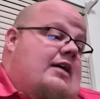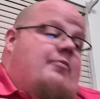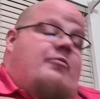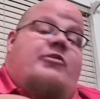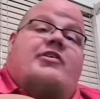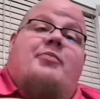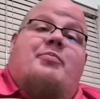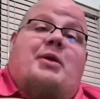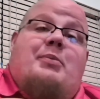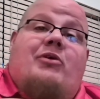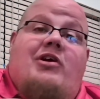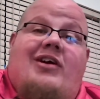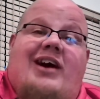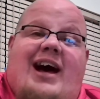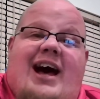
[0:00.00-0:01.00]
some people
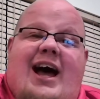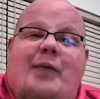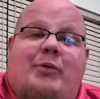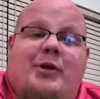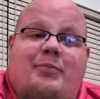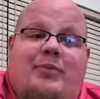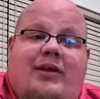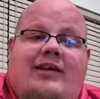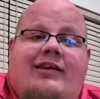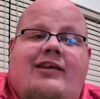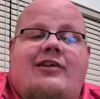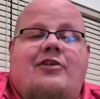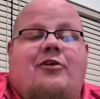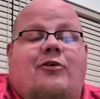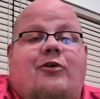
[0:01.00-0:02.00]
call hybrid
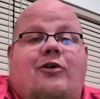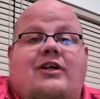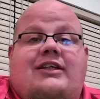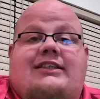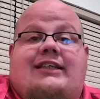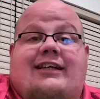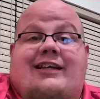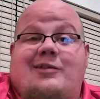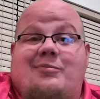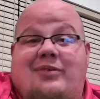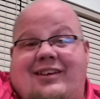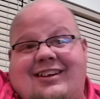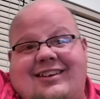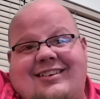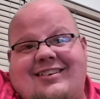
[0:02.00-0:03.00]
picking, or chicken
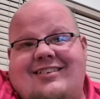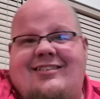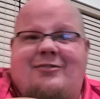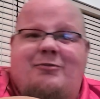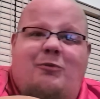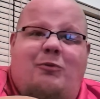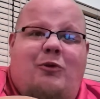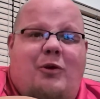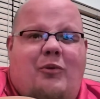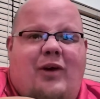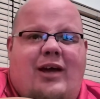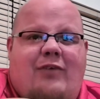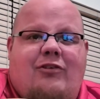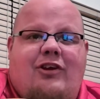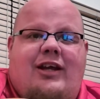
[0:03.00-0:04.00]
picking is one way
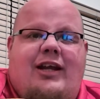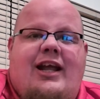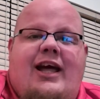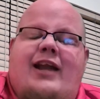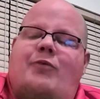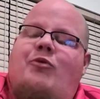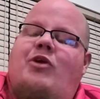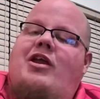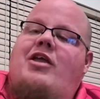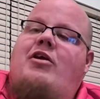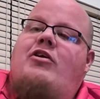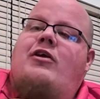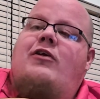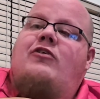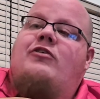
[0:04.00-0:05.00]
of looking at it, where you
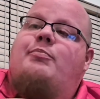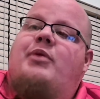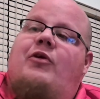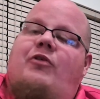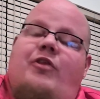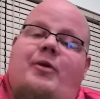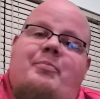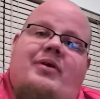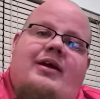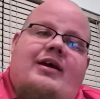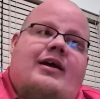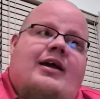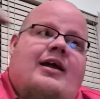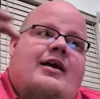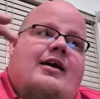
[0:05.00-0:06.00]
use both a
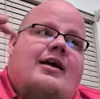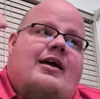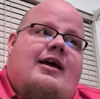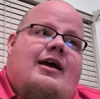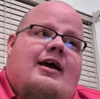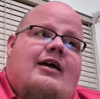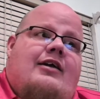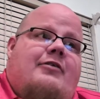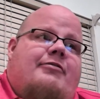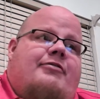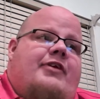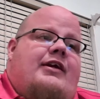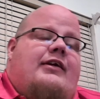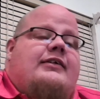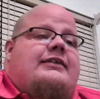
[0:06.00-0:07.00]
pick and your
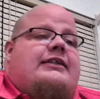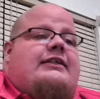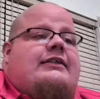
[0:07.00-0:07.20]
fingers.